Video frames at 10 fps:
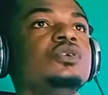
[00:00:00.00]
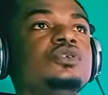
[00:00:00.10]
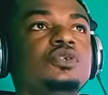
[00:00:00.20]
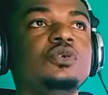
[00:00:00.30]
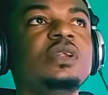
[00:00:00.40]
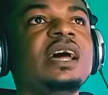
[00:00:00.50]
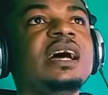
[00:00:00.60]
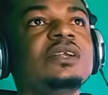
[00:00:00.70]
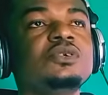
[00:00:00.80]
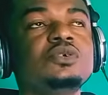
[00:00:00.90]
so
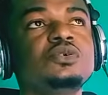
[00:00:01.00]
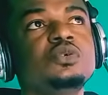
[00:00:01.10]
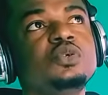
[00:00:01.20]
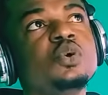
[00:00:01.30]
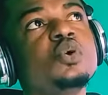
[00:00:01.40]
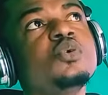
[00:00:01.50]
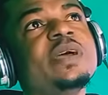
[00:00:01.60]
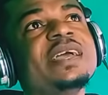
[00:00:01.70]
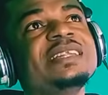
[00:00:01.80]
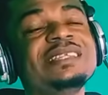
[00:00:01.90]
la do
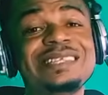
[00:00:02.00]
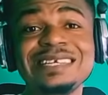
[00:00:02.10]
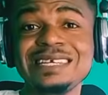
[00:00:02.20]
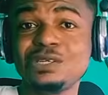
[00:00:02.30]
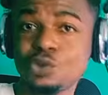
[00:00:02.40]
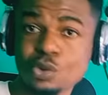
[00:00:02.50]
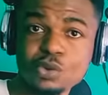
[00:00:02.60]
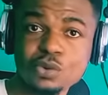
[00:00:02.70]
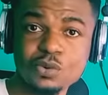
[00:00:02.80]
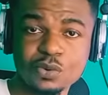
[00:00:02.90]
re di
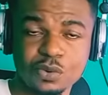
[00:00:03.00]
do.